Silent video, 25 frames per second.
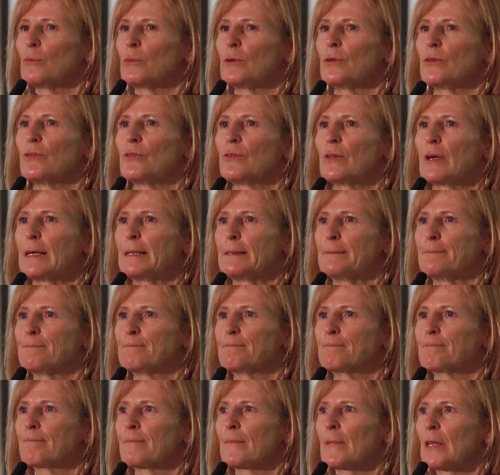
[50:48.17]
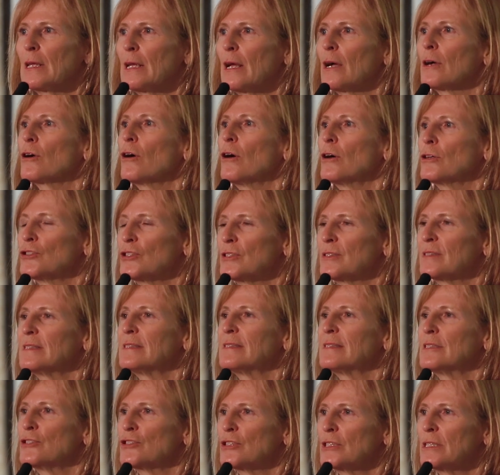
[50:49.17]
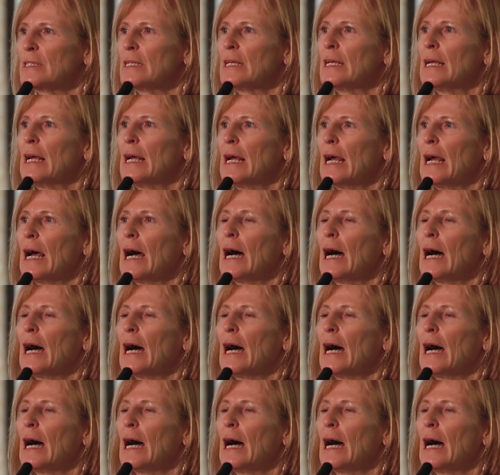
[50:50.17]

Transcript: It was a conscious decision.